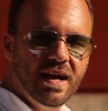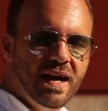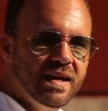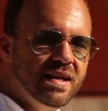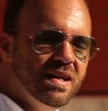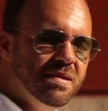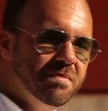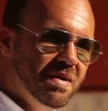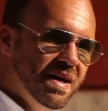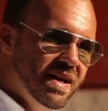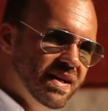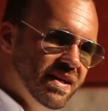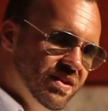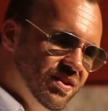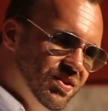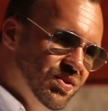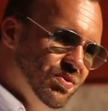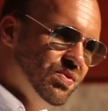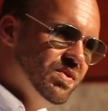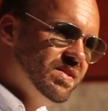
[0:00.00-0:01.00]
I can buy
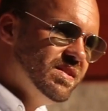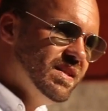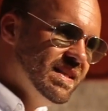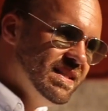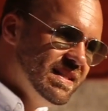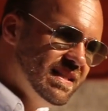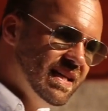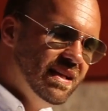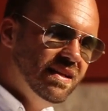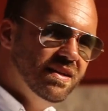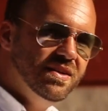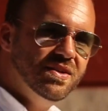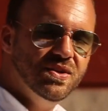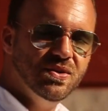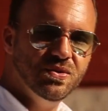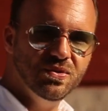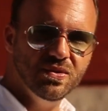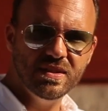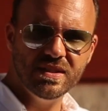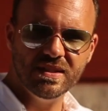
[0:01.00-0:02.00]
it used and sell it
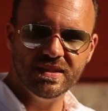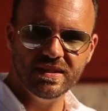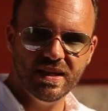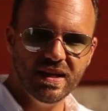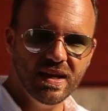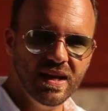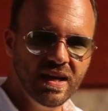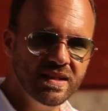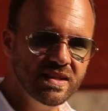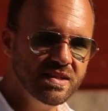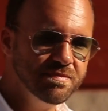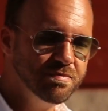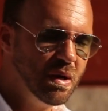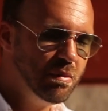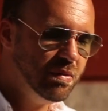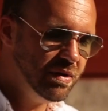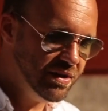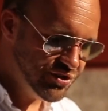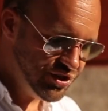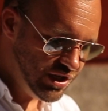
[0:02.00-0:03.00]
used, and it's
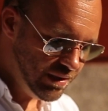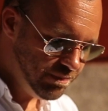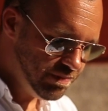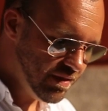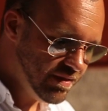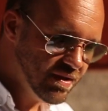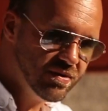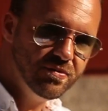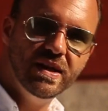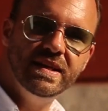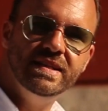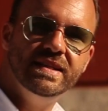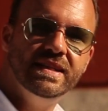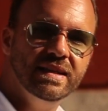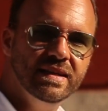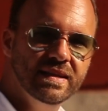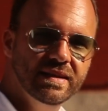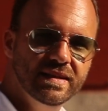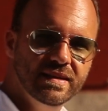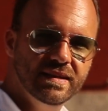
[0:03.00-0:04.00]
probably cheaper than
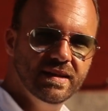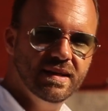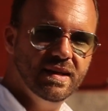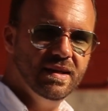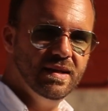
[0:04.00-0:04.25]
renting it.